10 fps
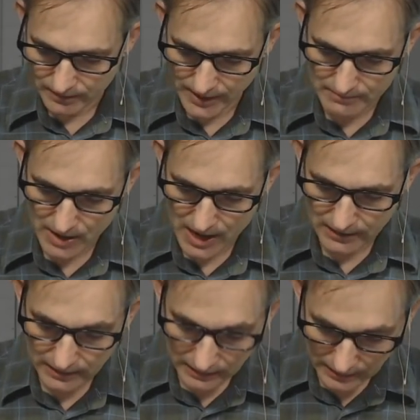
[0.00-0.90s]
they
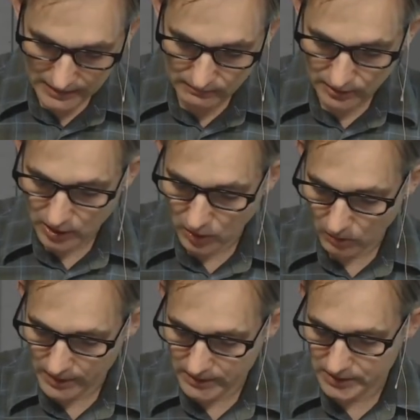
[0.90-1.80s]
might live
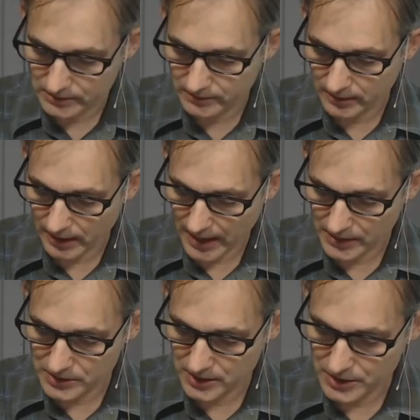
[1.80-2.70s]
according to their
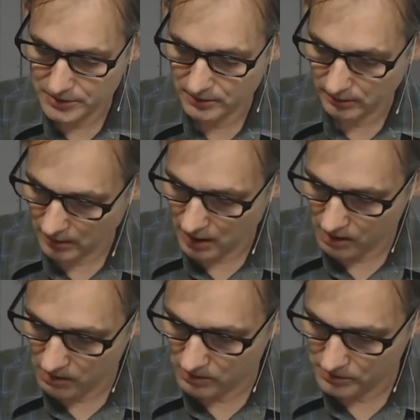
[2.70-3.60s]
ancestral
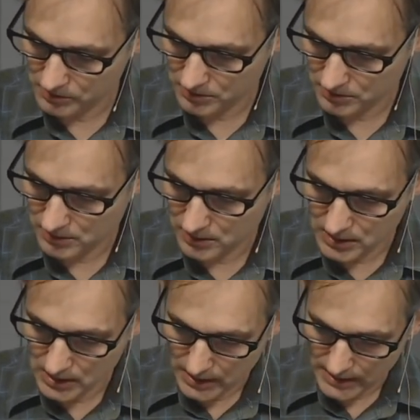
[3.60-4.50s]
laws
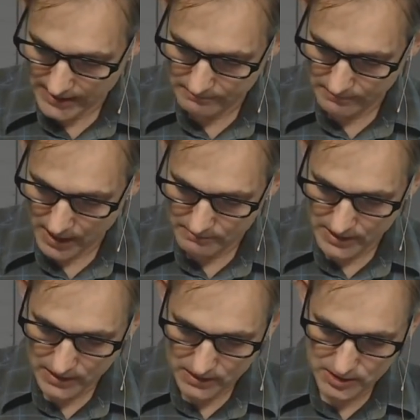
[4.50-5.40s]
and might
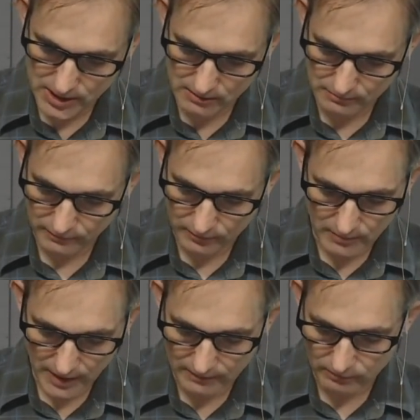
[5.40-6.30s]
be exempt
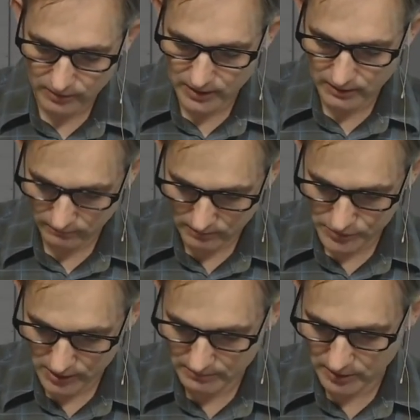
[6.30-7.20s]
from
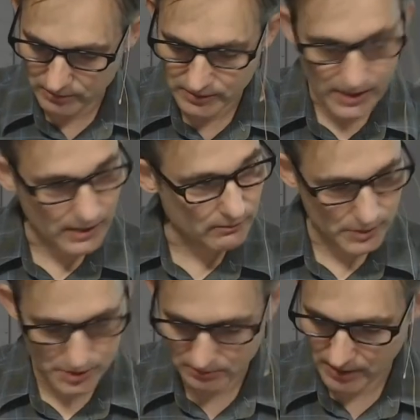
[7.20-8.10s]
tribute
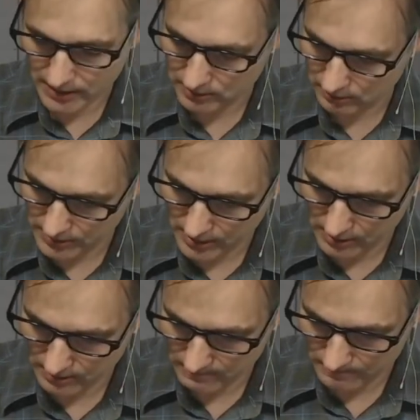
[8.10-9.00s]
every sabbatical
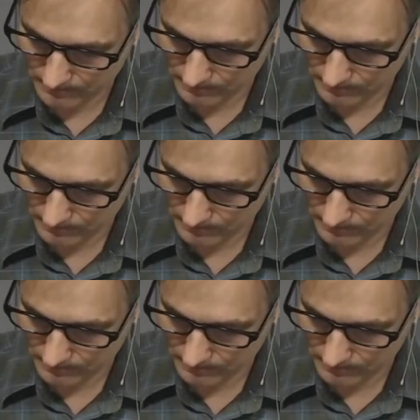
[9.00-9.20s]
year.